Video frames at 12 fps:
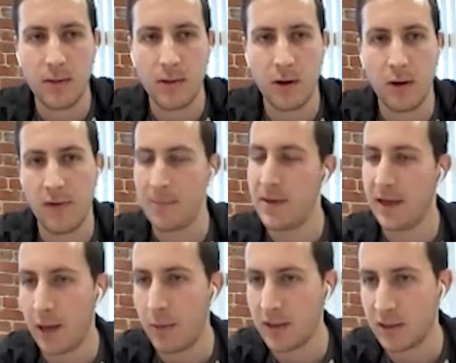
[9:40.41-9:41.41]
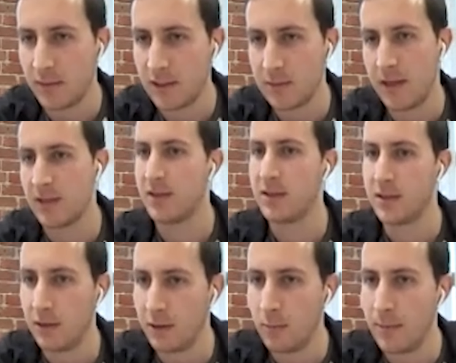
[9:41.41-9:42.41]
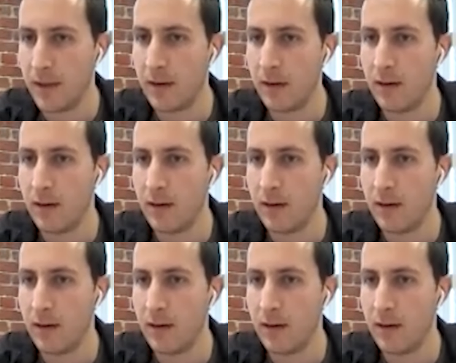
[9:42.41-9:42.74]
of API gateway and service mesh. This is a little bit